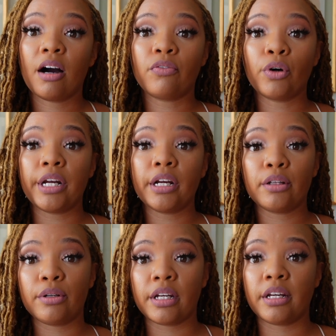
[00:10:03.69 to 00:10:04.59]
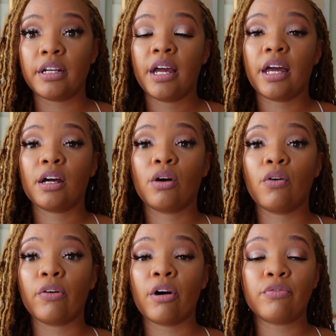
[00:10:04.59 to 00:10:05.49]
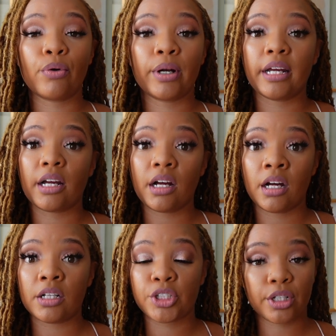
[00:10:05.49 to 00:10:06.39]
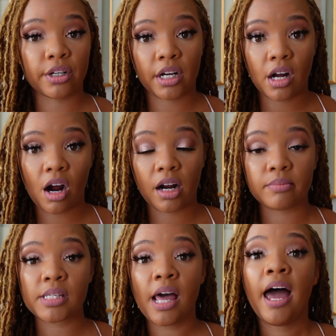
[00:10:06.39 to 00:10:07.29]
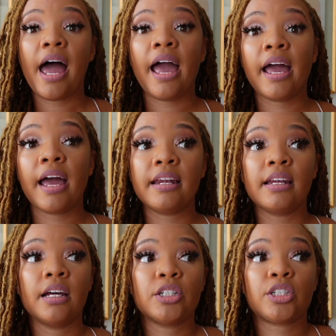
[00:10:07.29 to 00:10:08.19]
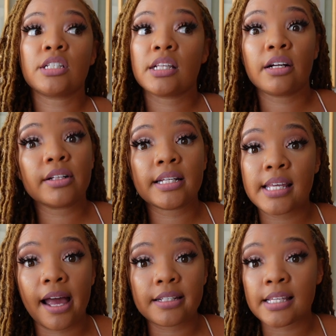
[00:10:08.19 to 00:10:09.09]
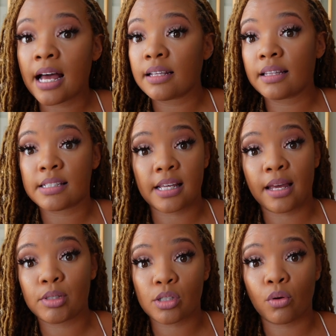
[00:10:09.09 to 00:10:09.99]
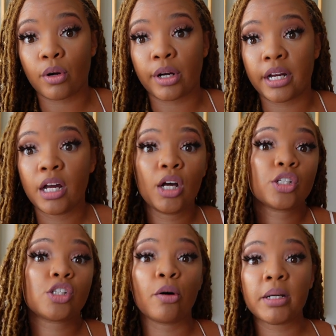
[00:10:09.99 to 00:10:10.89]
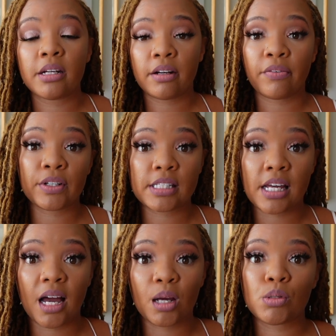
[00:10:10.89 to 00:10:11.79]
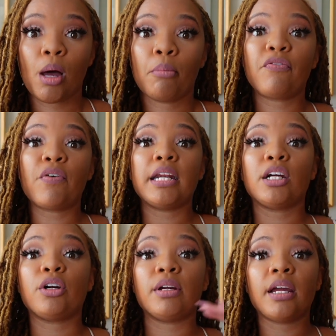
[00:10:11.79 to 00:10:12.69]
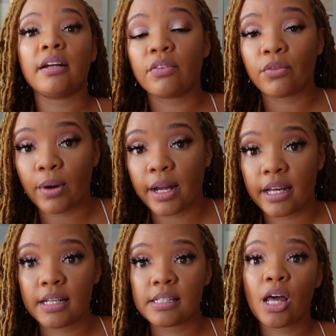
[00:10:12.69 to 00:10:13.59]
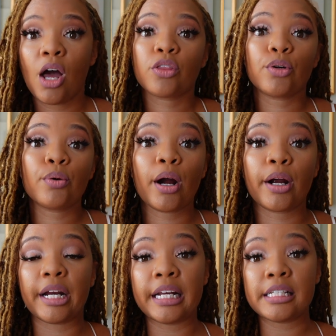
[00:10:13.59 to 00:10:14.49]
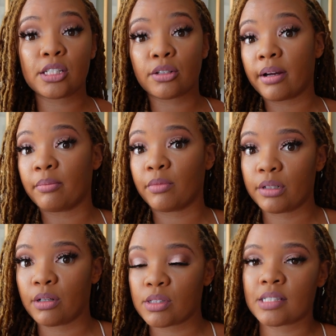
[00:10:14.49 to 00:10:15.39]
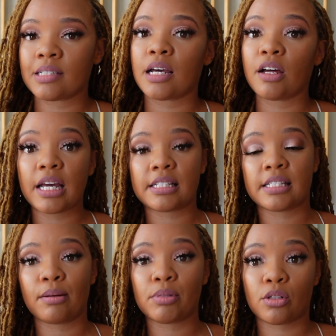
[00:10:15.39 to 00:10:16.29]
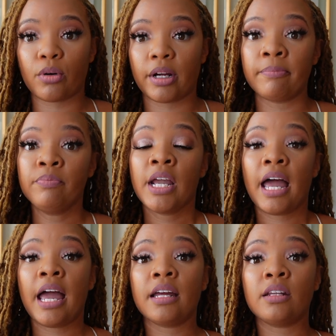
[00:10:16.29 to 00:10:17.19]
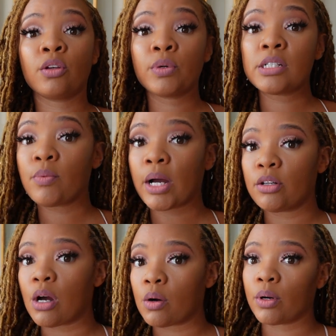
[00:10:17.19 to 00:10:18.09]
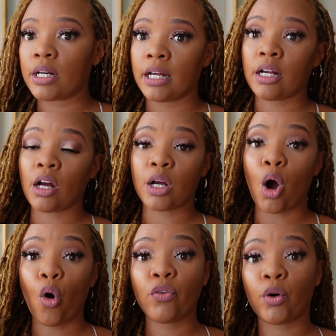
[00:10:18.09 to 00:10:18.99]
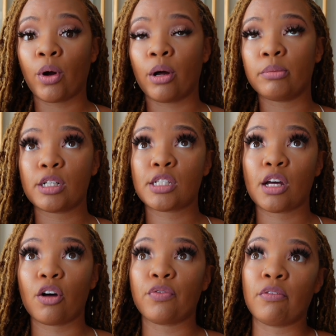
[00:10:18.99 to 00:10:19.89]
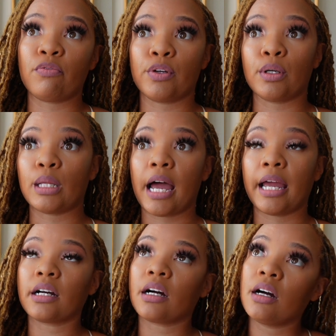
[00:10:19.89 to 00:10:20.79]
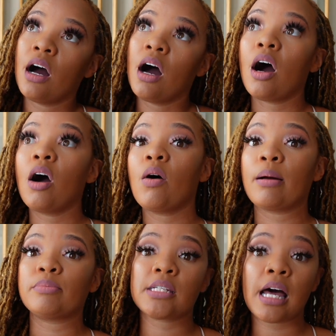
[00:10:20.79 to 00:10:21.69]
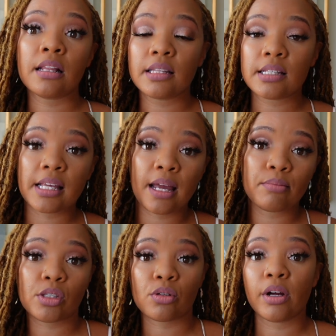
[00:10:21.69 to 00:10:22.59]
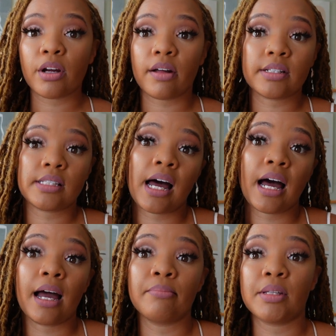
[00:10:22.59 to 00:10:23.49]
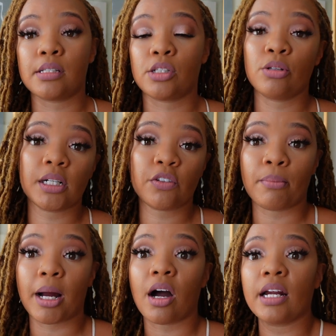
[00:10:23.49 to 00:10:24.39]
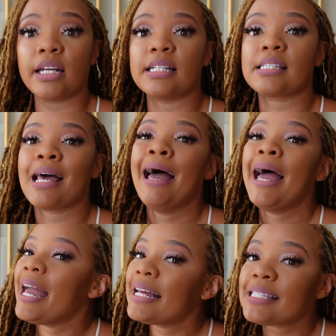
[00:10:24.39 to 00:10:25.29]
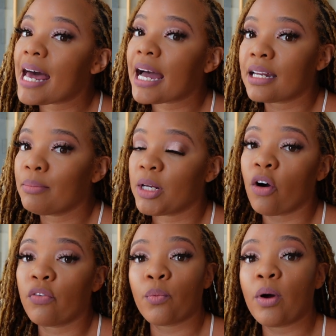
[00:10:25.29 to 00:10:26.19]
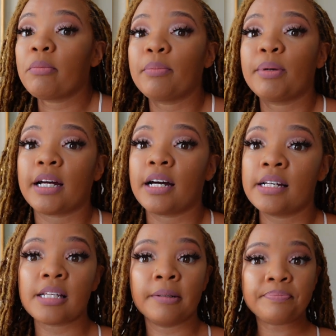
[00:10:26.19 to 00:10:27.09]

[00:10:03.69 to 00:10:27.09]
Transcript: avoiding gluten, and avoiding sugar and carbs. And she's literally telling the same story so many different times, but finding creative ways through her Instagram reels to tell that same story. And the reason why you don't want to overwhelm yourself and feel like, oh, I'm telling the same story all the time, this is too much for my audience, it's not going to be overwhelming, because